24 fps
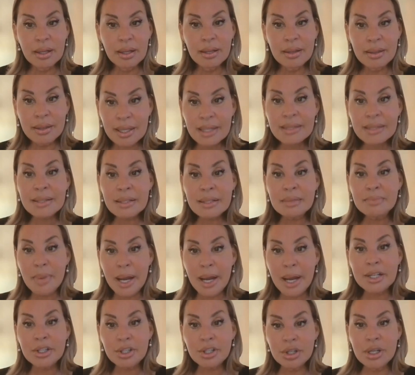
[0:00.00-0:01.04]
This is
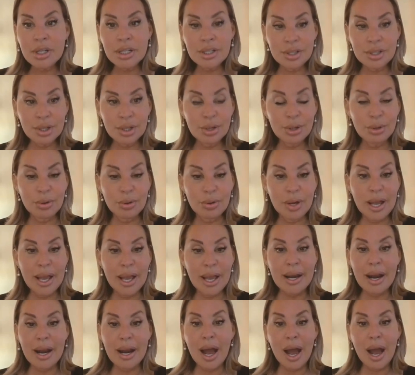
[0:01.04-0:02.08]
my journey too.
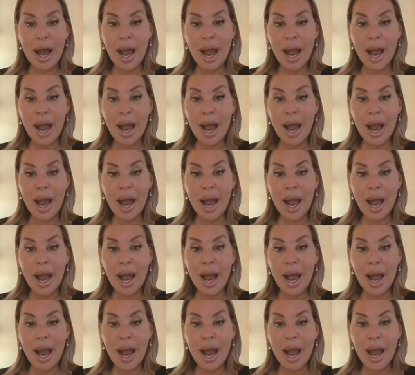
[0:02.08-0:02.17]
And